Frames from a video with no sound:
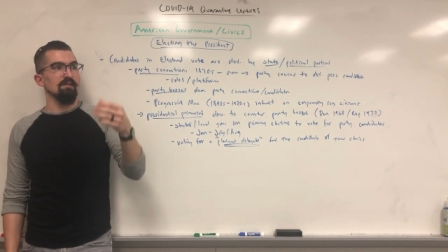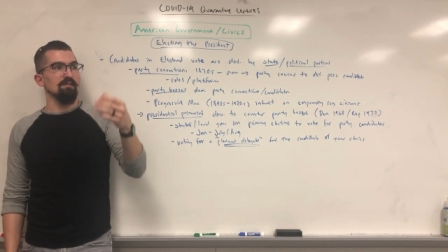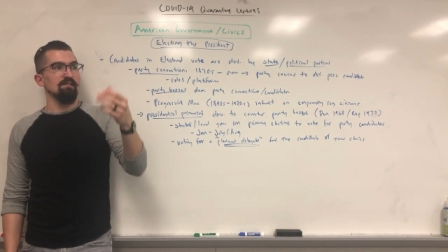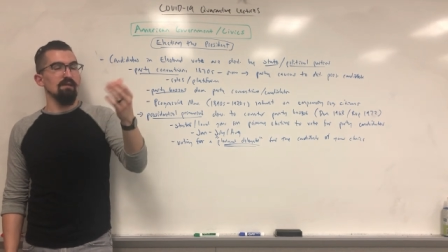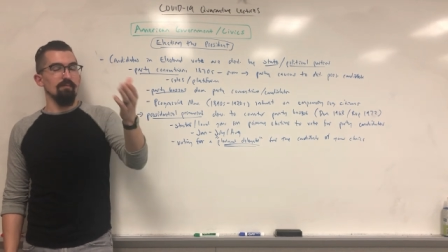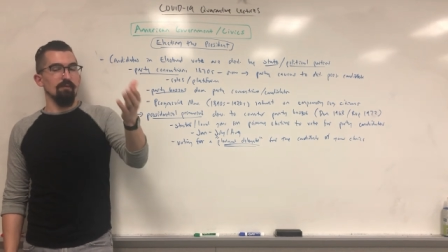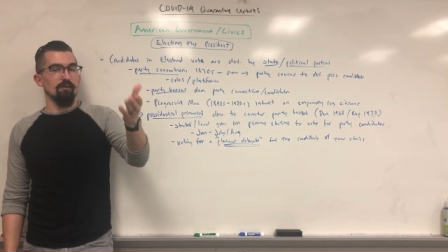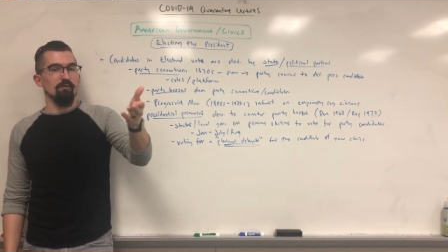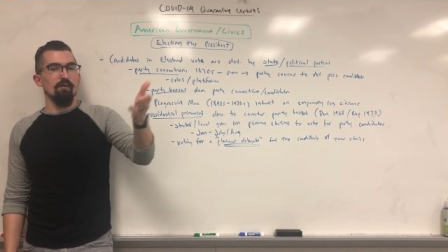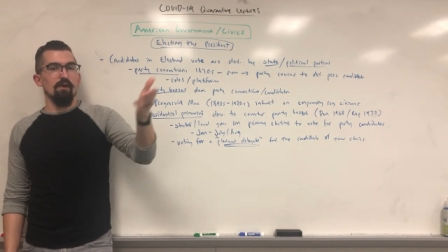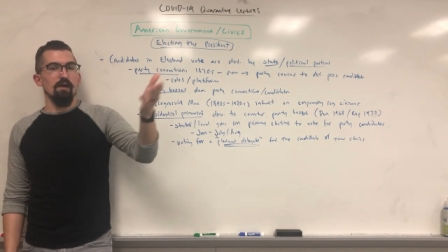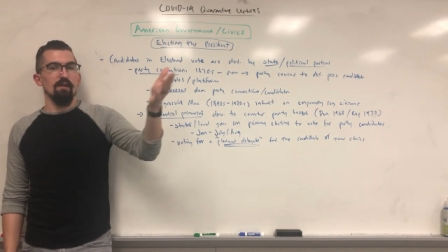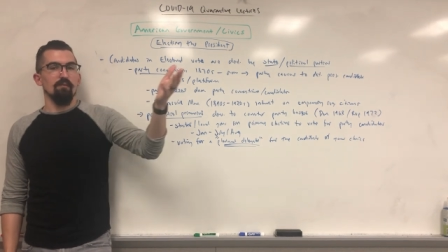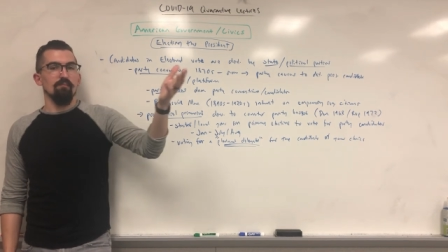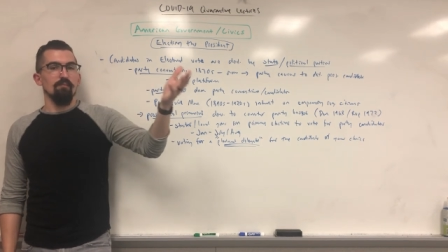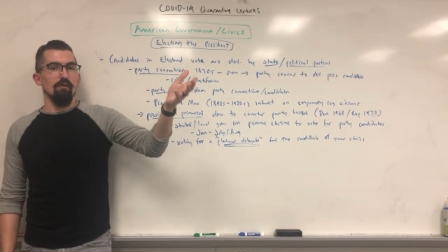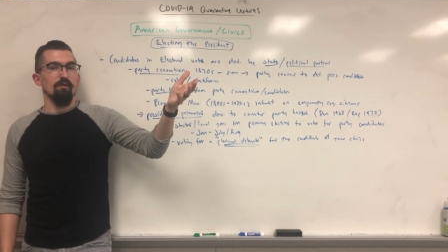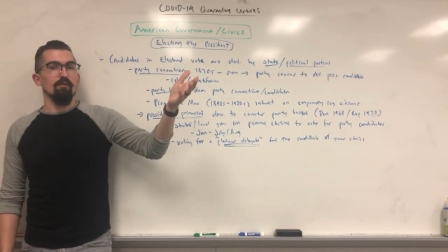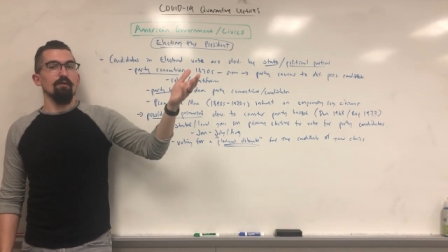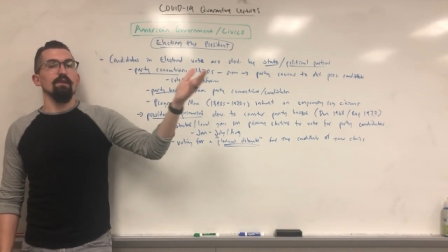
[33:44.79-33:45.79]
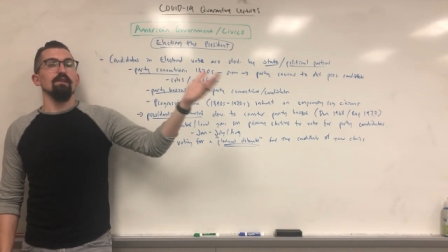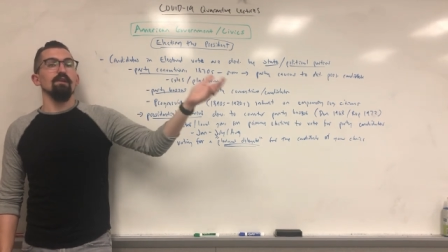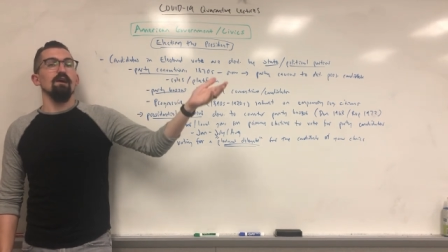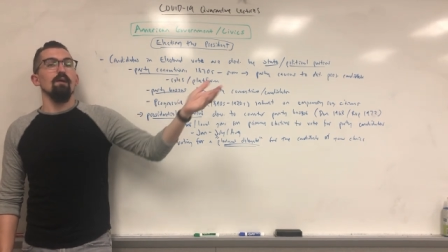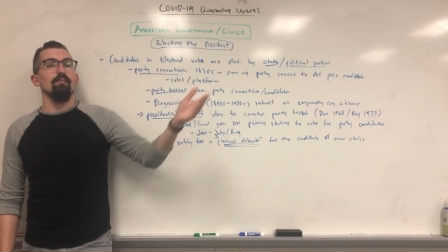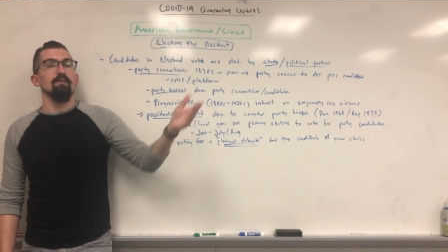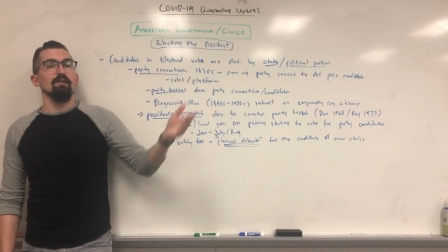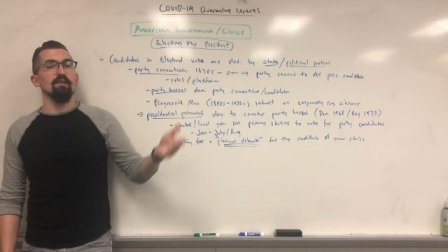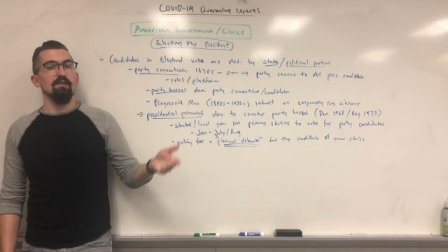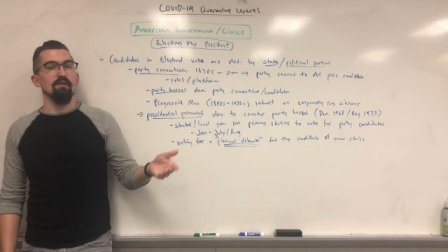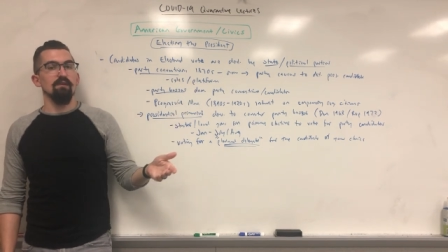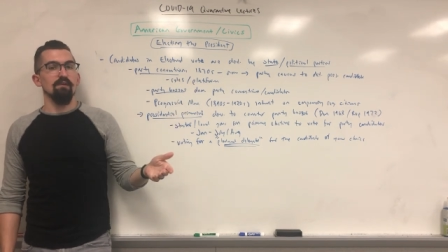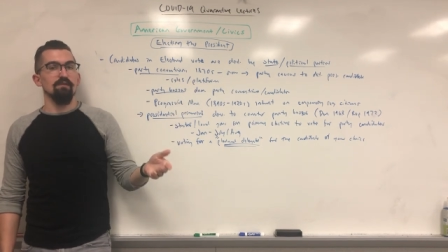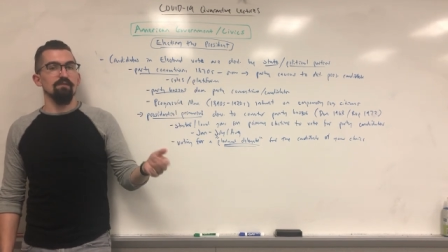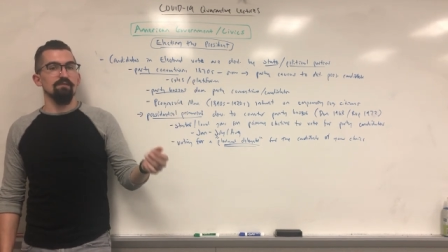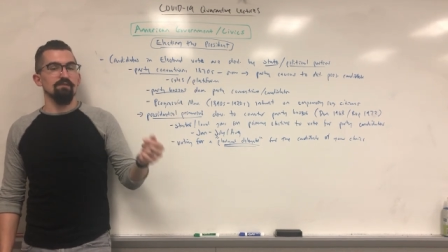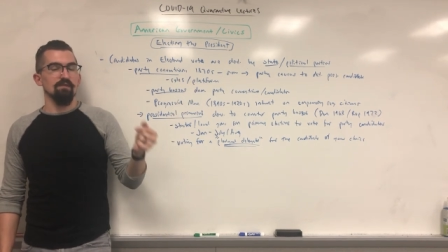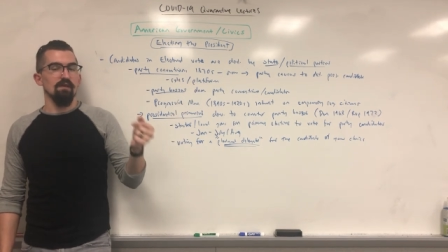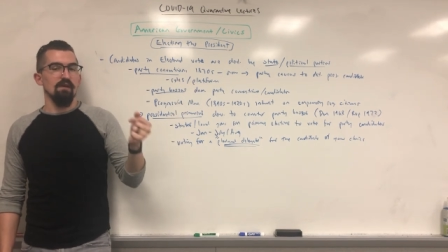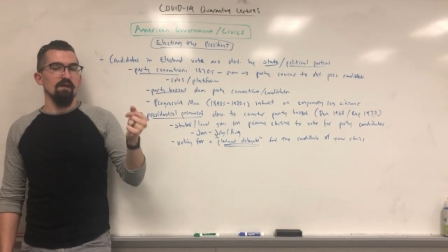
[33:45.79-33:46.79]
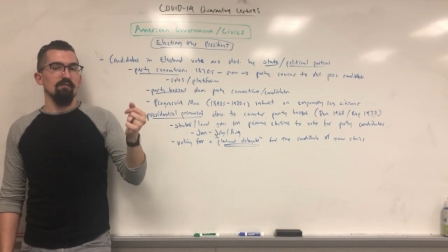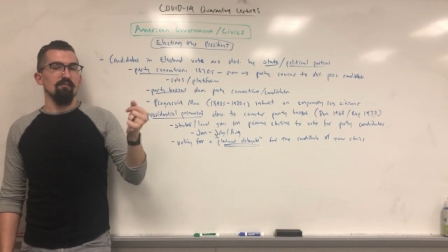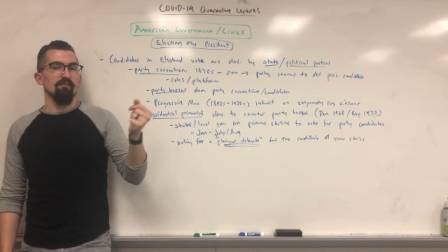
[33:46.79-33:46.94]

Democratic Party nominee is